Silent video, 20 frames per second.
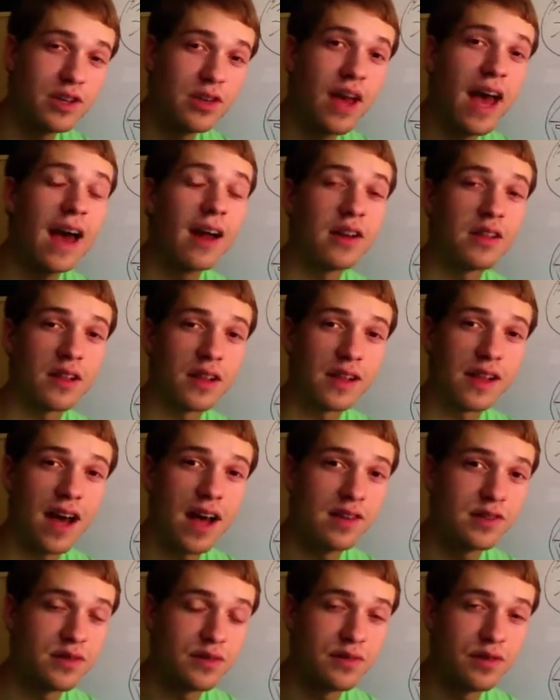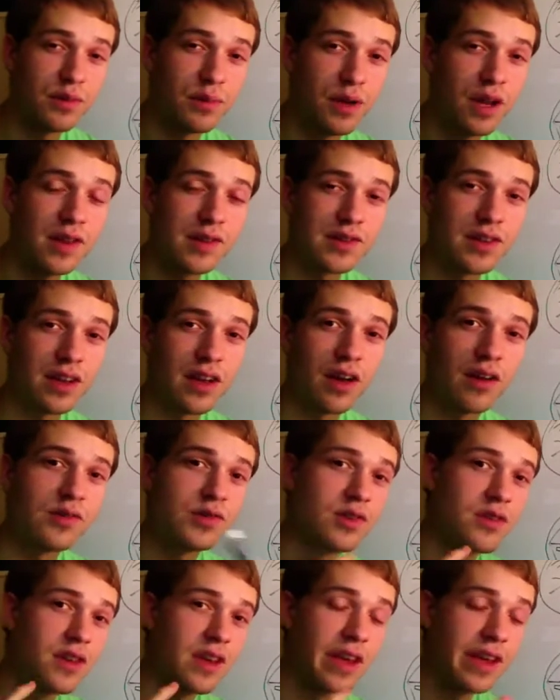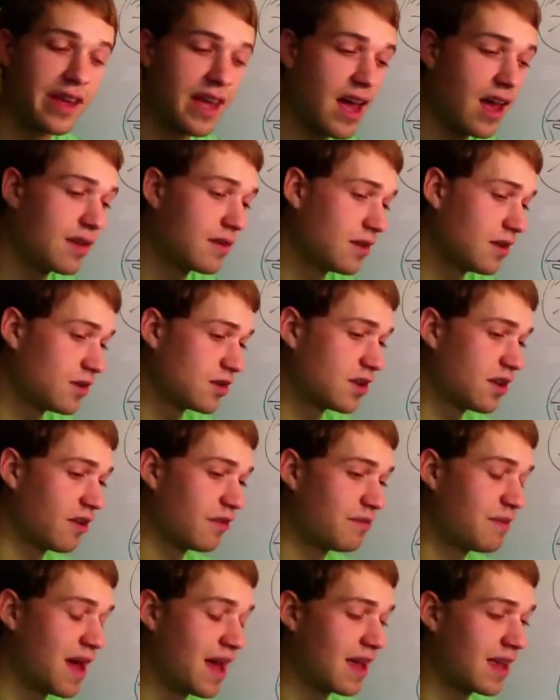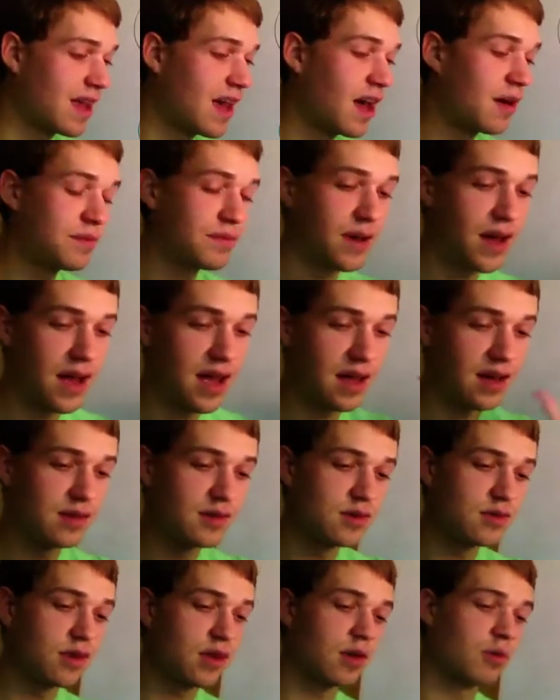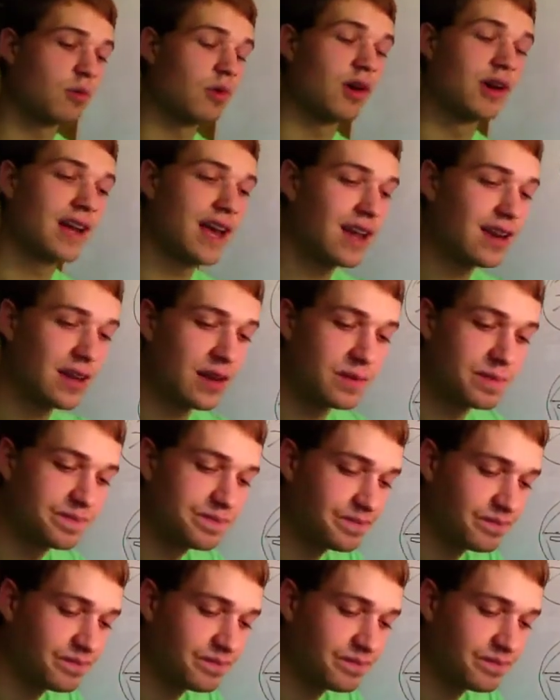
out of the clouds a few minutes ago, and so you could get yourself back out by doing a 180.